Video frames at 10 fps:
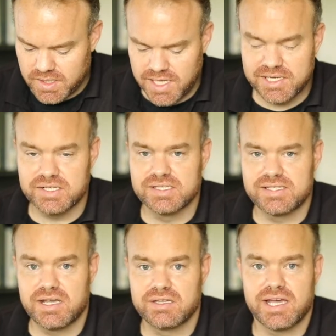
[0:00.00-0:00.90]
I couldn't
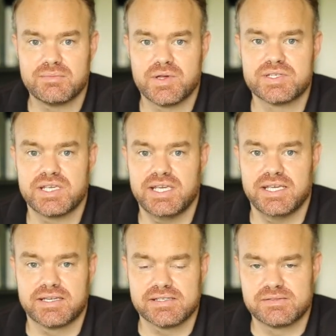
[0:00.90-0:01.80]
tell you how much
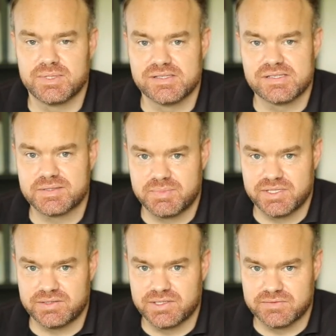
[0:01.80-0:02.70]
ink has been
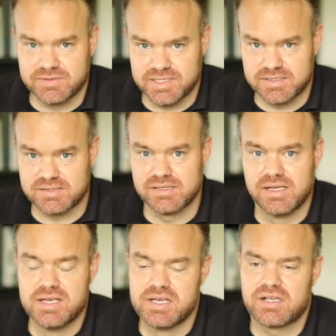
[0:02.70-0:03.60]
spilled over this
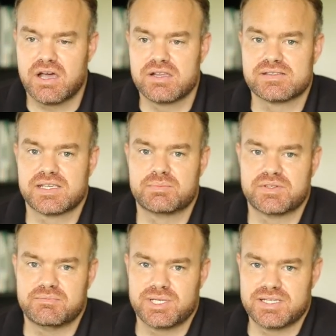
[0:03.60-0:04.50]
concept
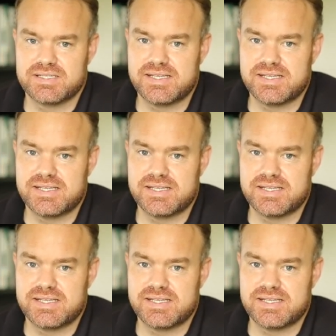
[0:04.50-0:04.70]
of being